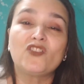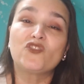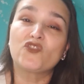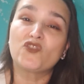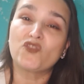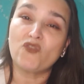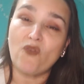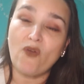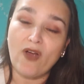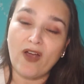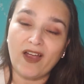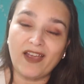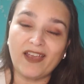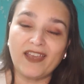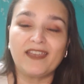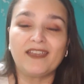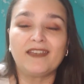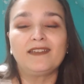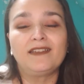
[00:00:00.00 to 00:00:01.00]

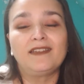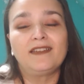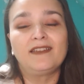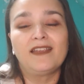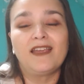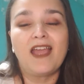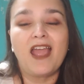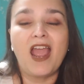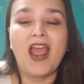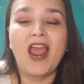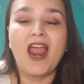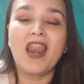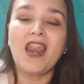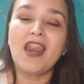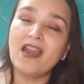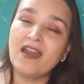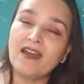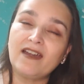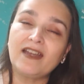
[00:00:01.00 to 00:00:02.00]
trying,
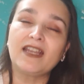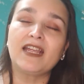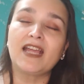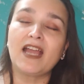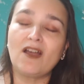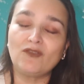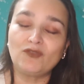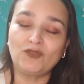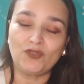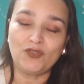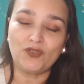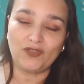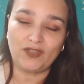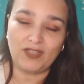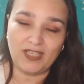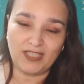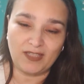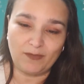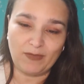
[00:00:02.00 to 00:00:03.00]
learning how to use
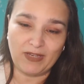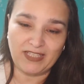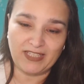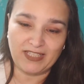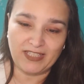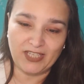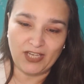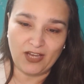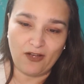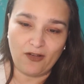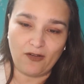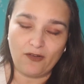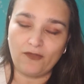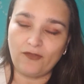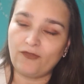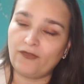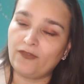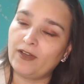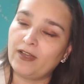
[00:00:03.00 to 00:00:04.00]
this
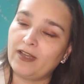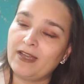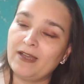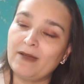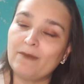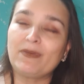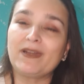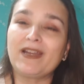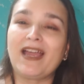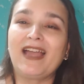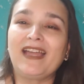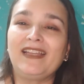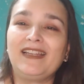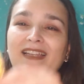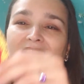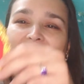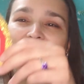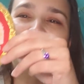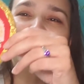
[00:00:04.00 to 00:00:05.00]
myself, but I
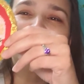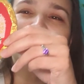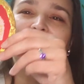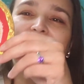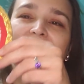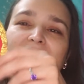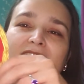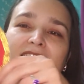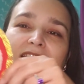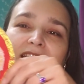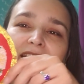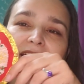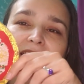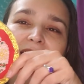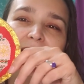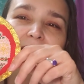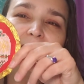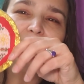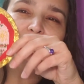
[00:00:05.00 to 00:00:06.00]
like it.
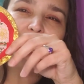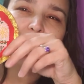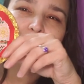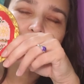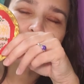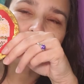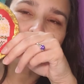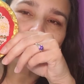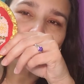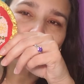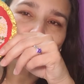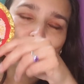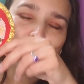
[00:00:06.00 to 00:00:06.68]
And